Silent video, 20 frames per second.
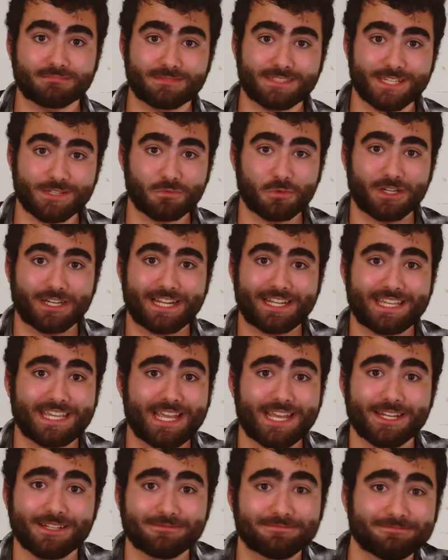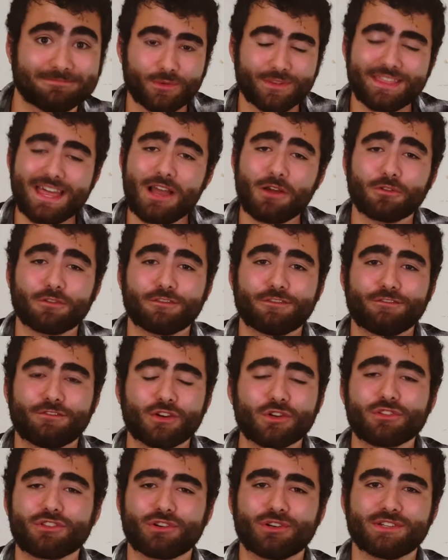did what I can. Without
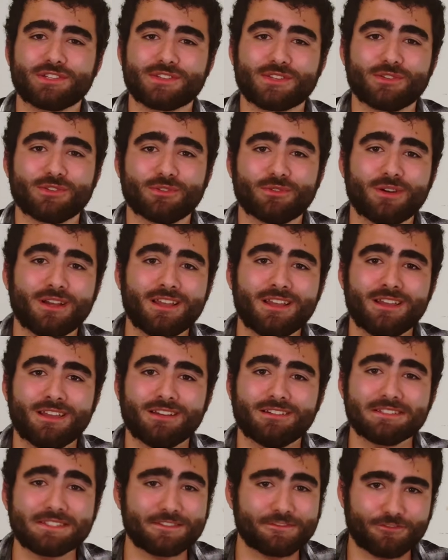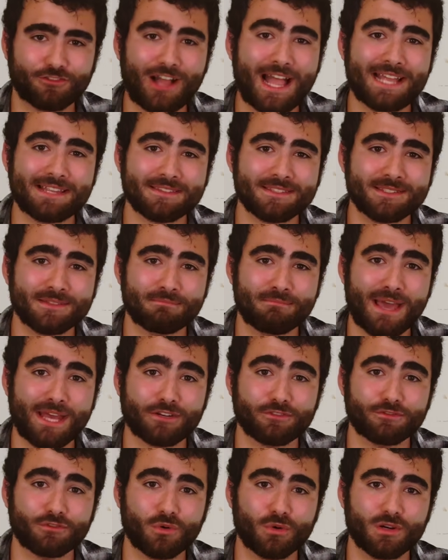further ado, let's flatten some
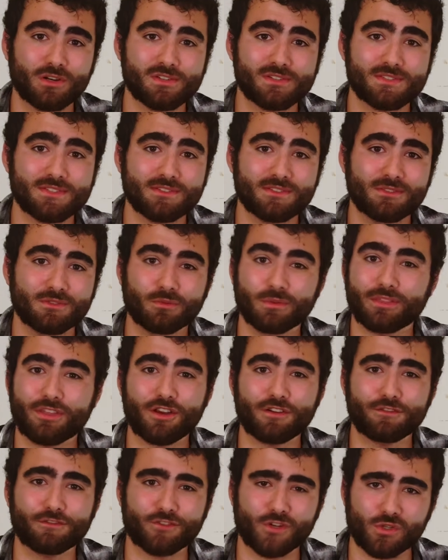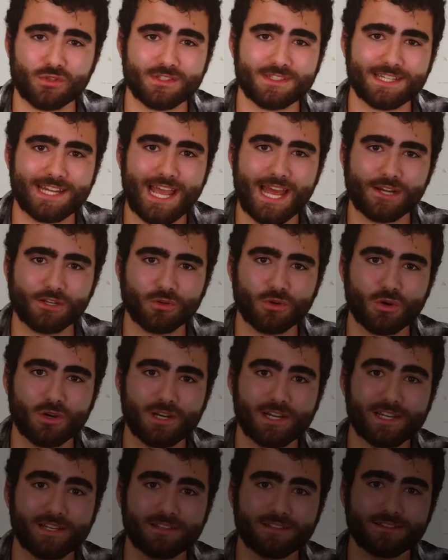metaphors with our first
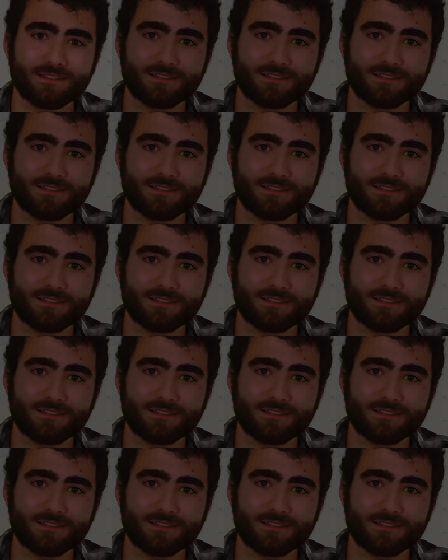category.